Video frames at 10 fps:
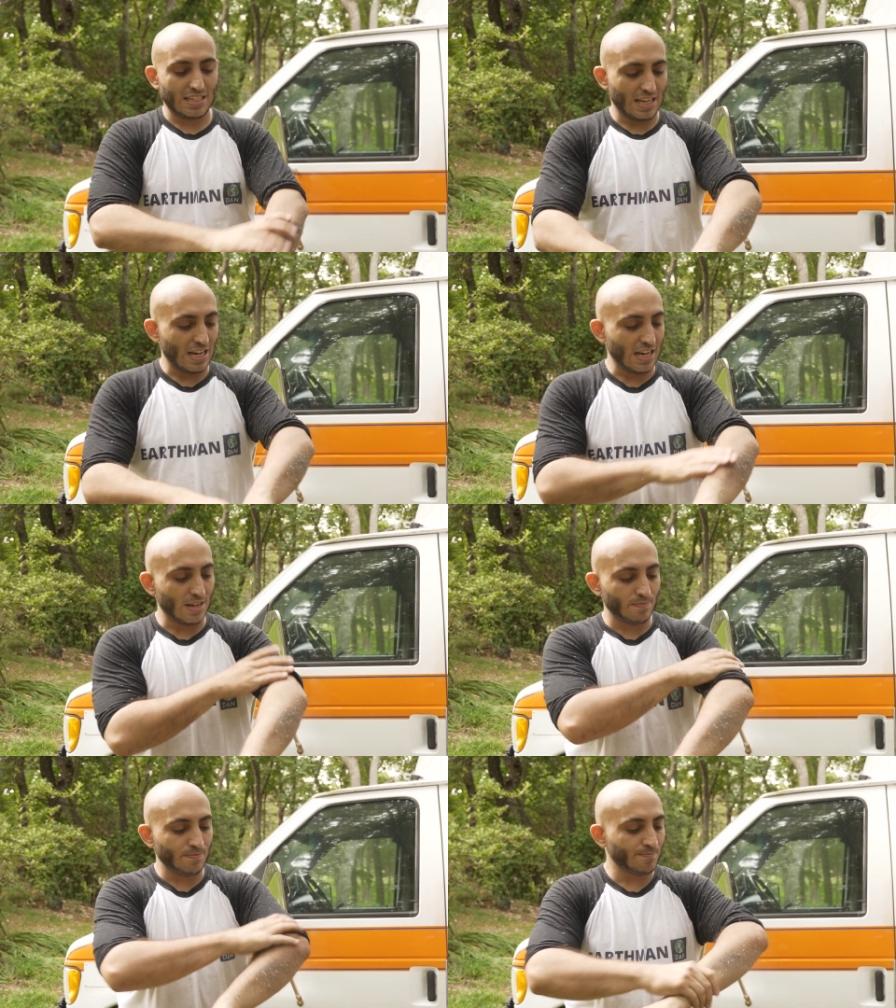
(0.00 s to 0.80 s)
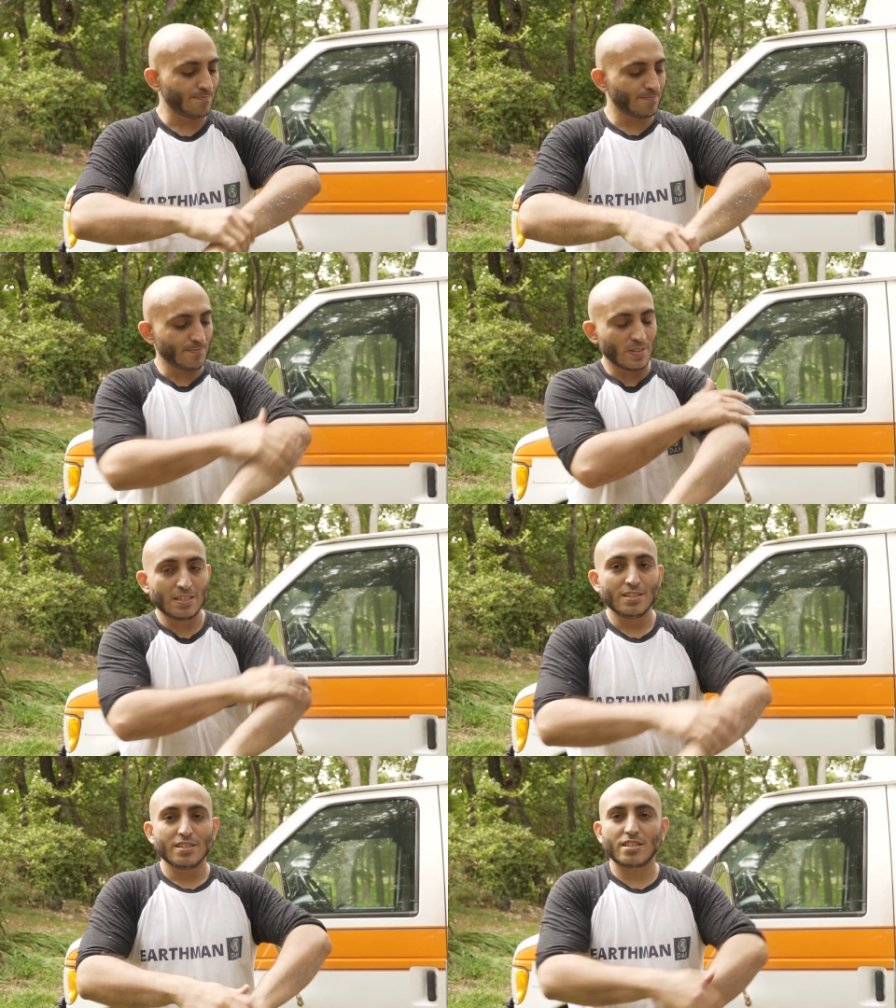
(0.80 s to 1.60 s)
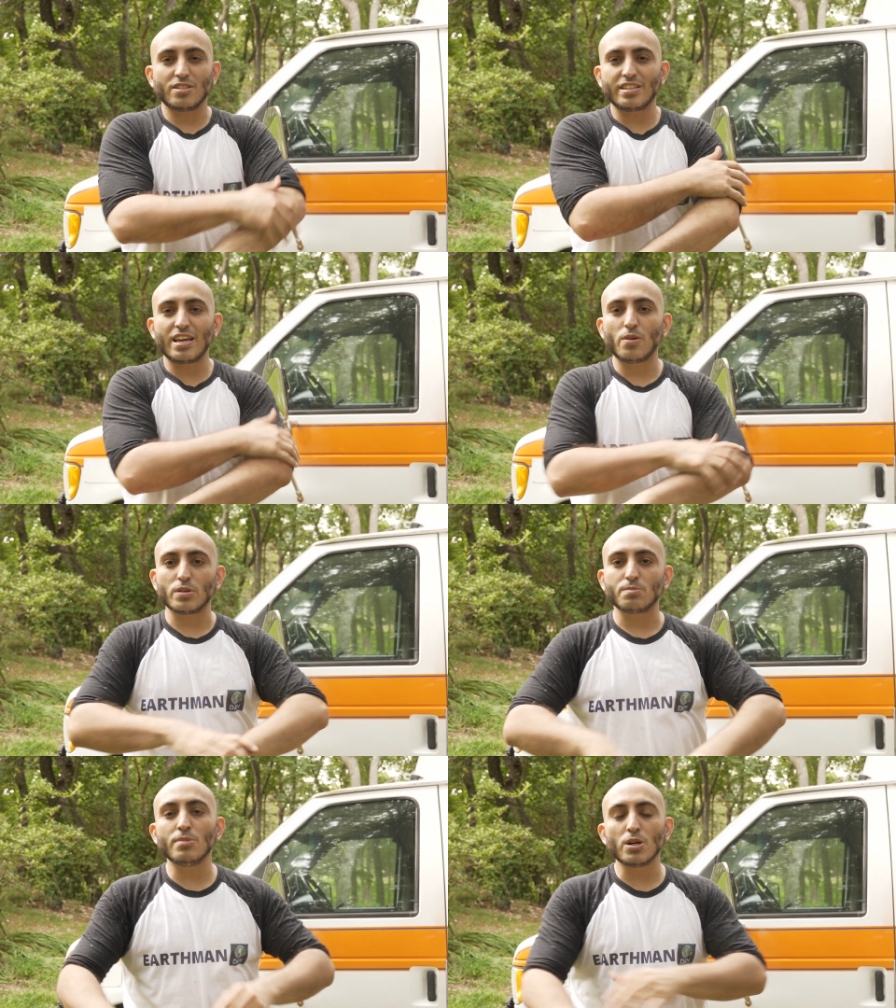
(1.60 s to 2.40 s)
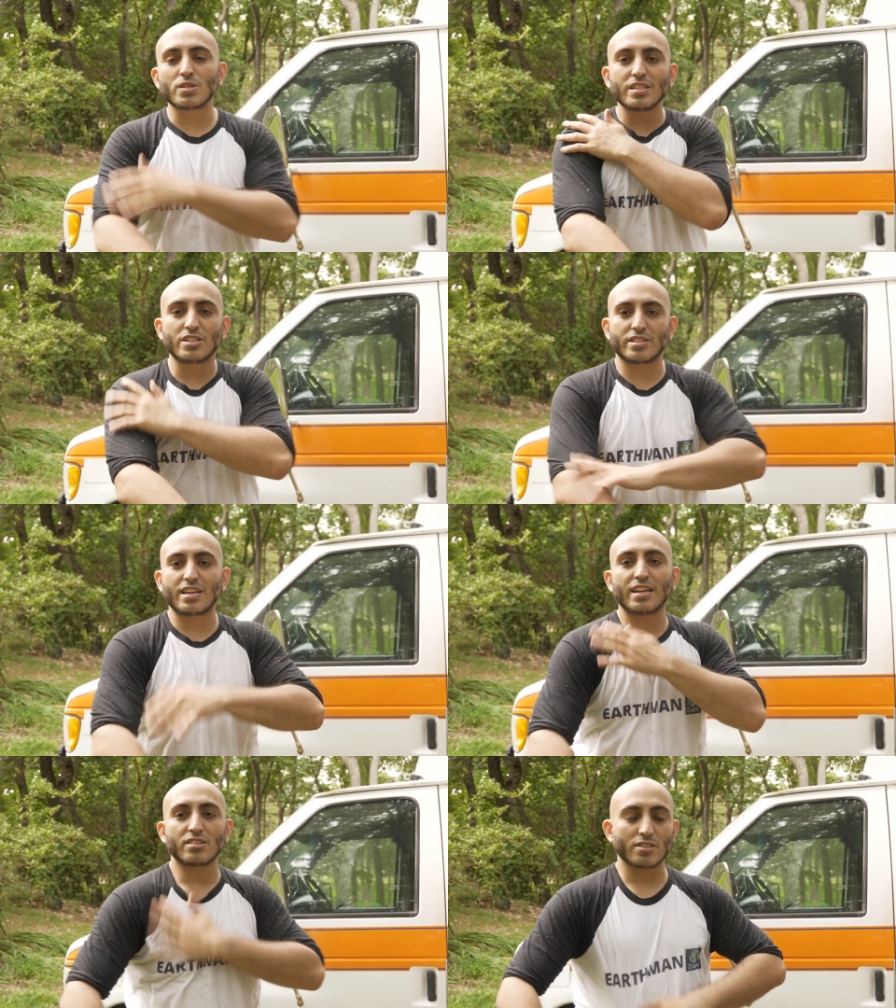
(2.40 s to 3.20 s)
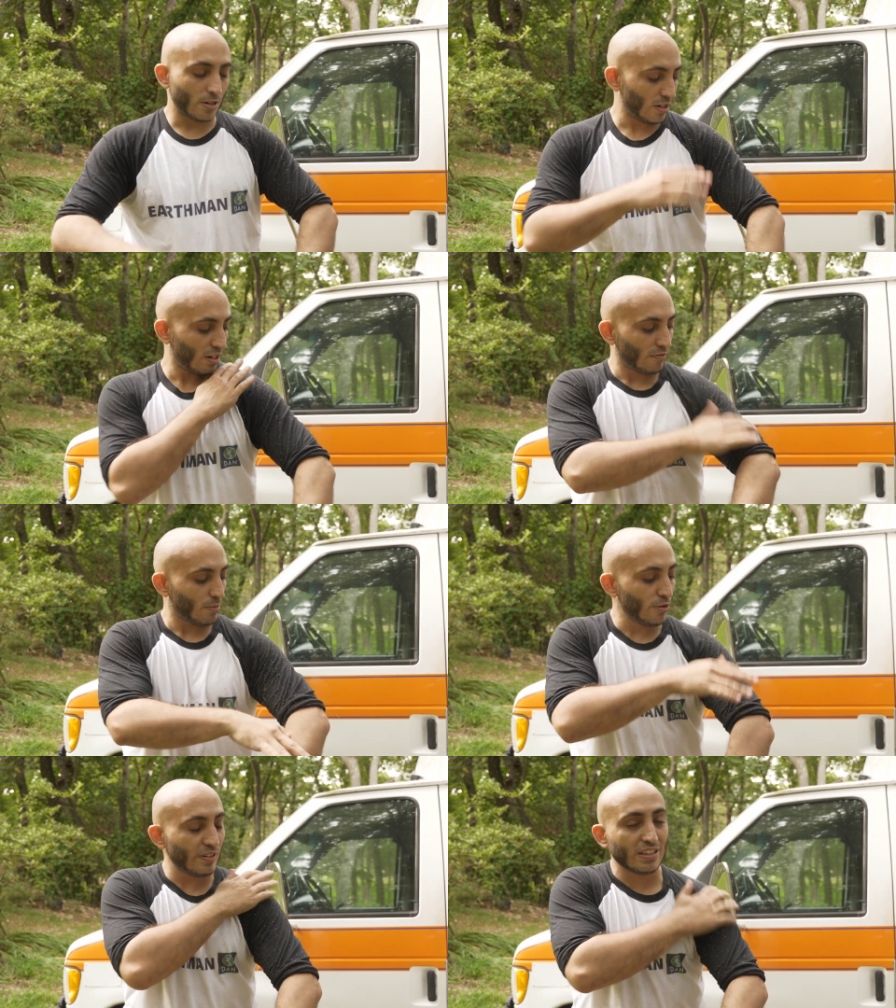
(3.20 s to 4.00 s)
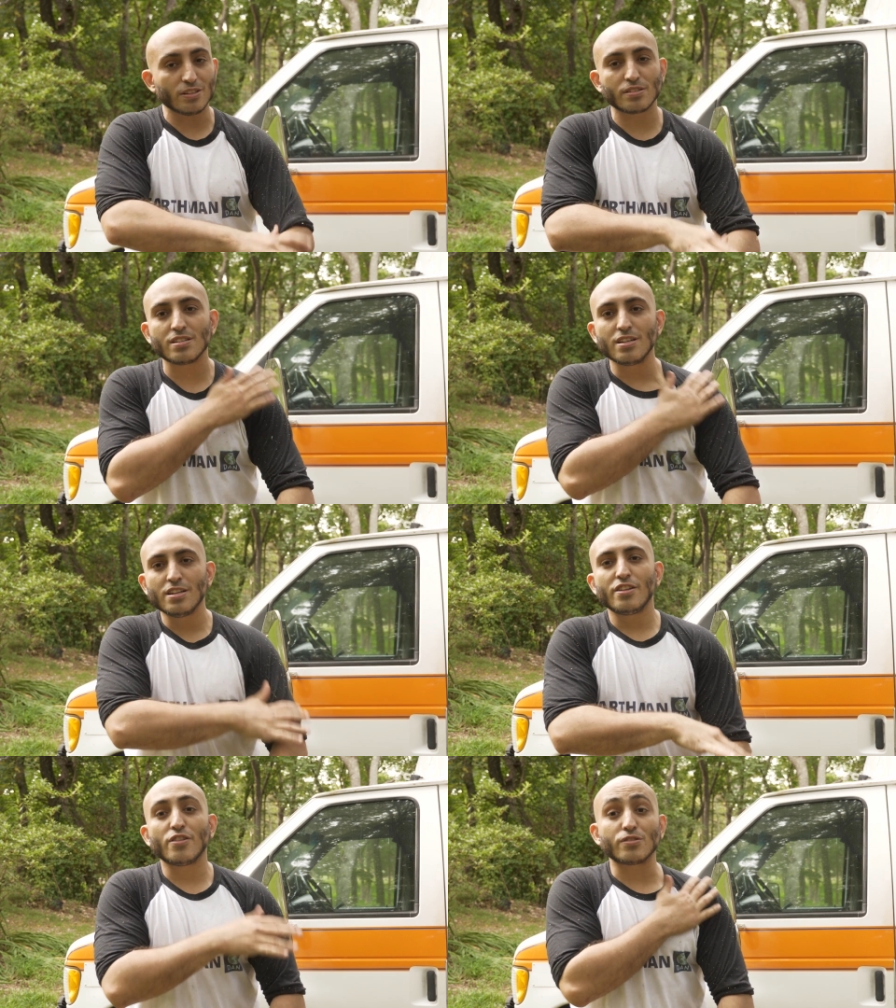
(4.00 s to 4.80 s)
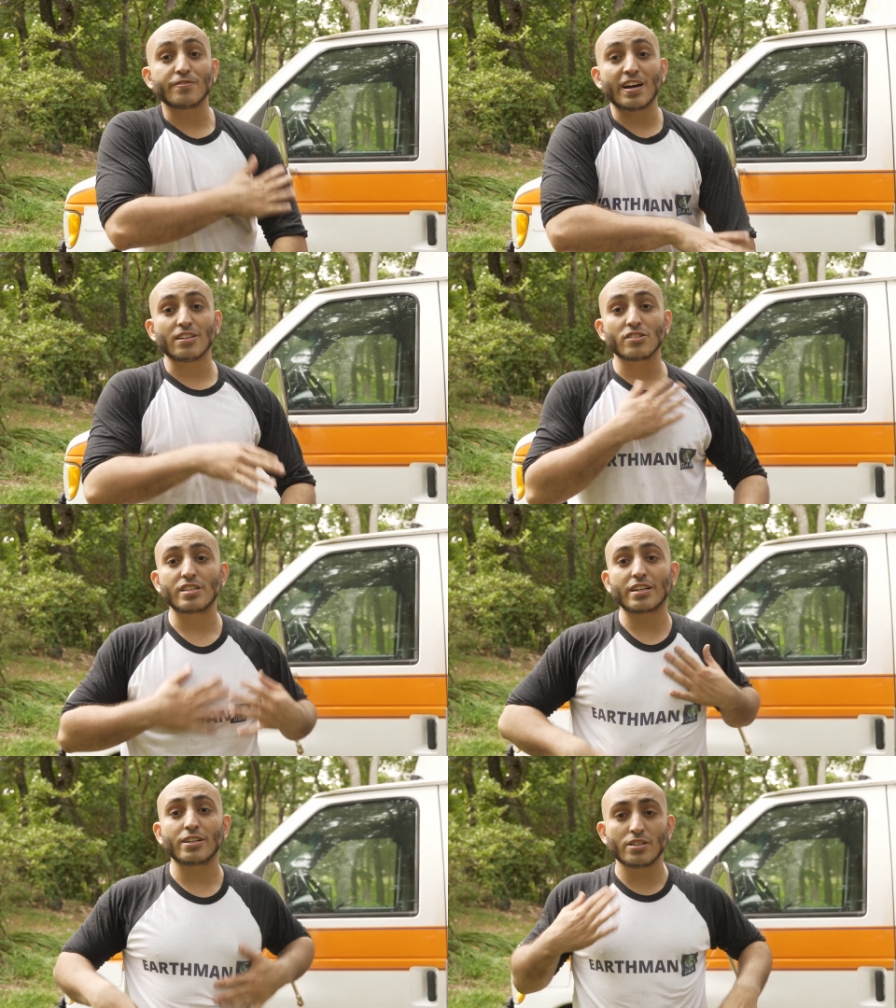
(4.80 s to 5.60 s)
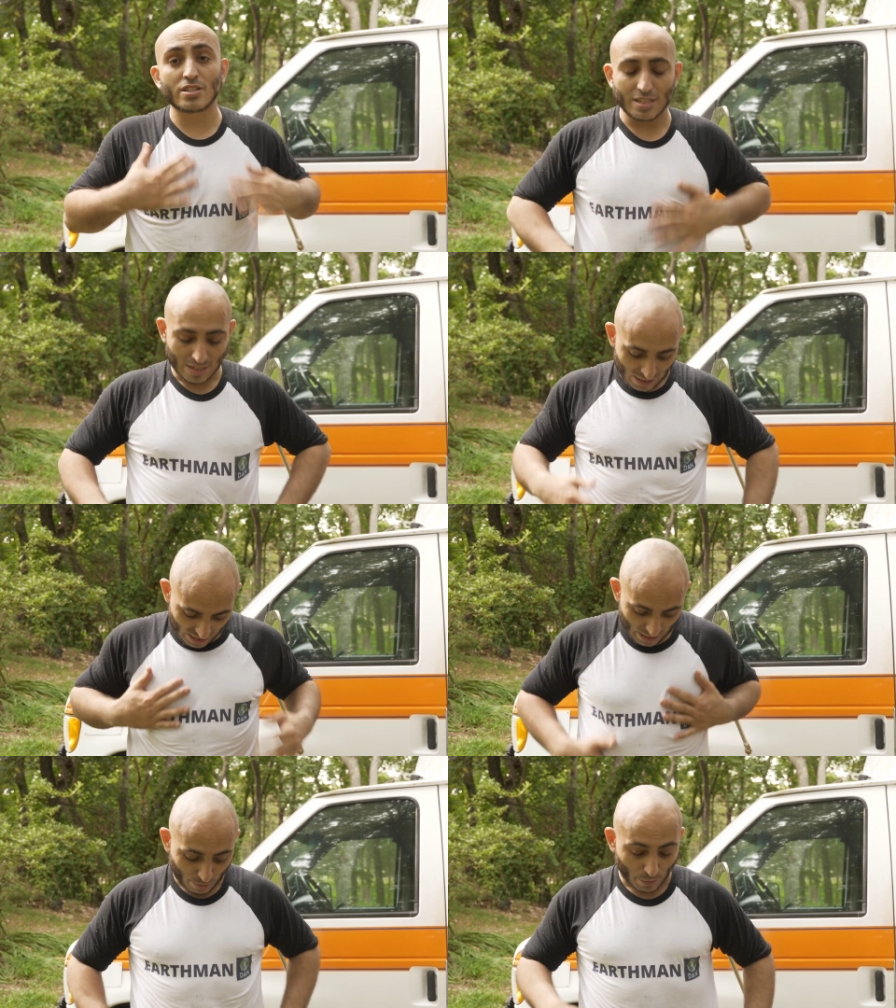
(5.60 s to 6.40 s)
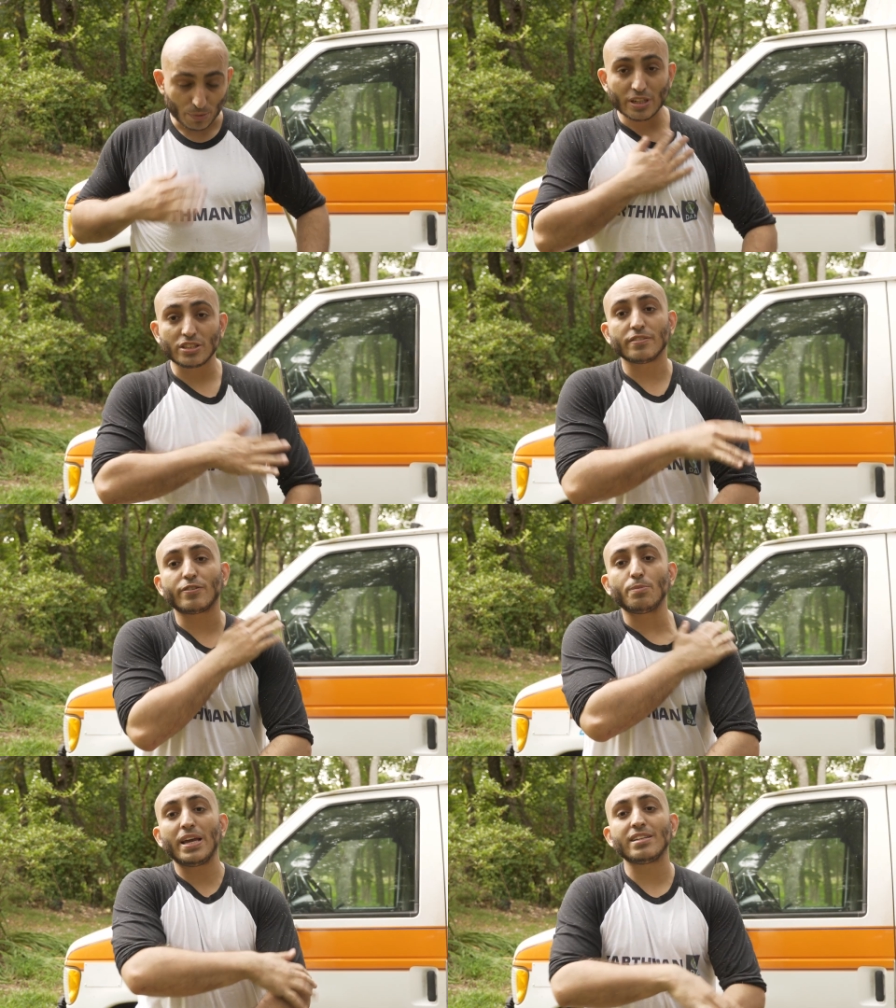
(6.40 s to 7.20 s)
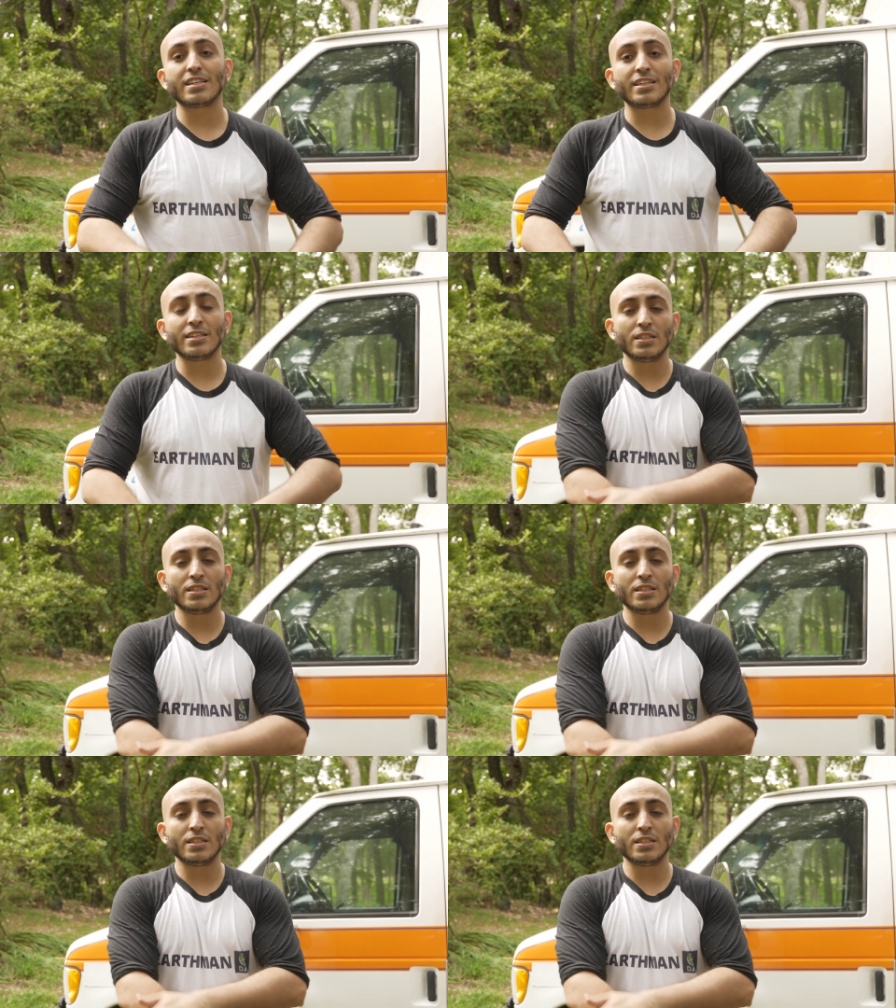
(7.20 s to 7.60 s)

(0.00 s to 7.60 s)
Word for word: Um, so today was mostly just getting started on removing those, those vinyl stickers in preparation for painting.